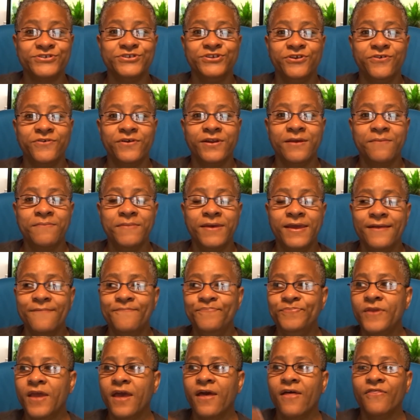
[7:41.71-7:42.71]
You know what I mean?
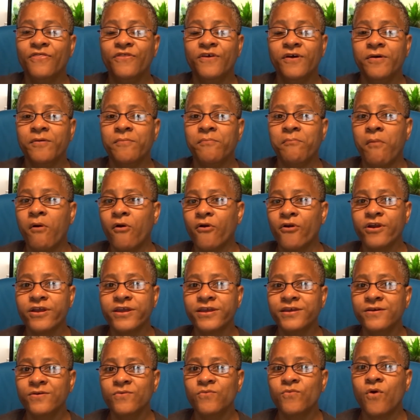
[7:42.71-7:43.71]
The
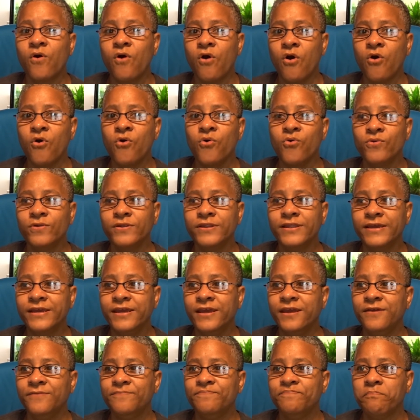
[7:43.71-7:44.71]
market will
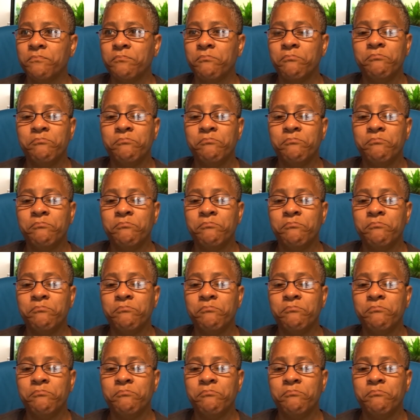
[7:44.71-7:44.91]
only